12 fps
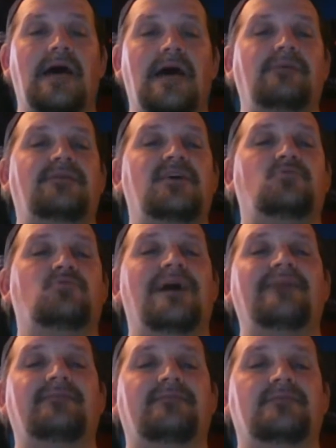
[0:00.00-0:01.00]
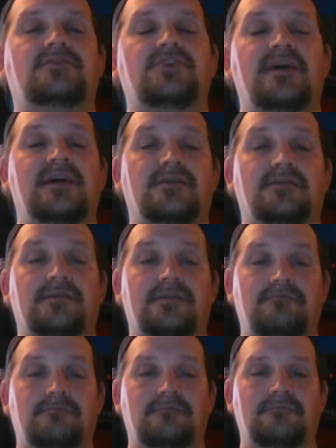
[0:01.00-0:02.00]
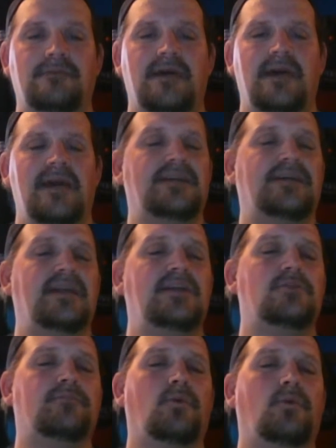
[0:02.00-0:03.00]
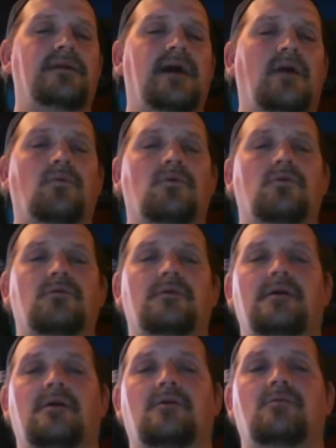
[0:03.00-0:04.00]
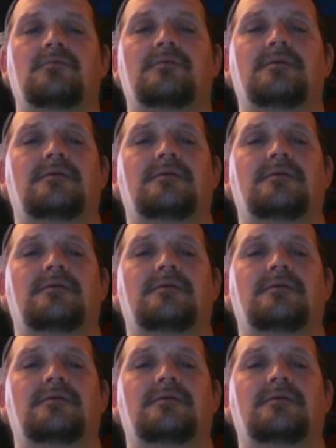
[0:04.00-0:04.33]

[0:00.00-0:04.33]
Everything graphically changes. It's getting to the point now where, you know,